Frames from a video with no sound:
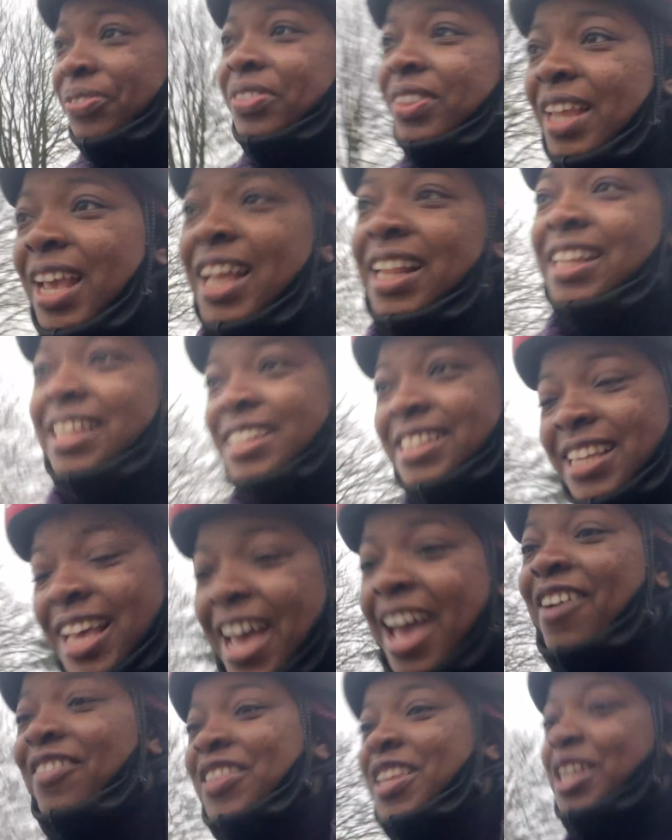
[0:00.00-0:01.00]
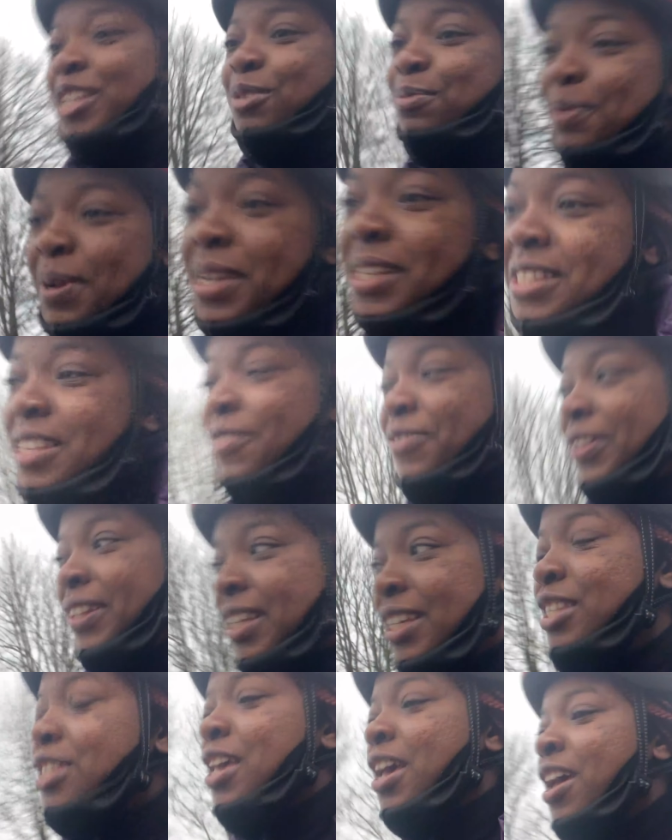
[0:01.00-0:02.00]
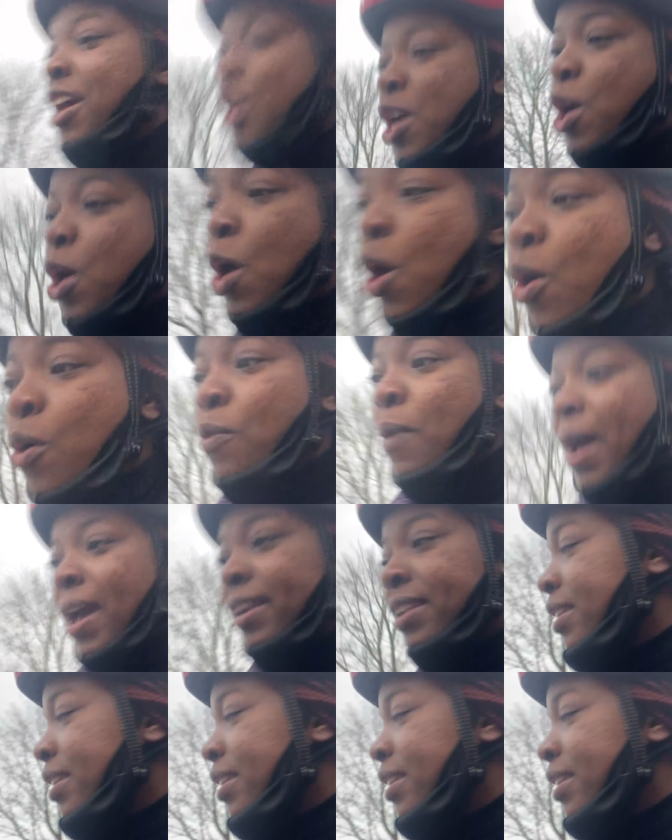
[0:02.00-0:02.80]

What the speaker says: At least I have the experience of at least riding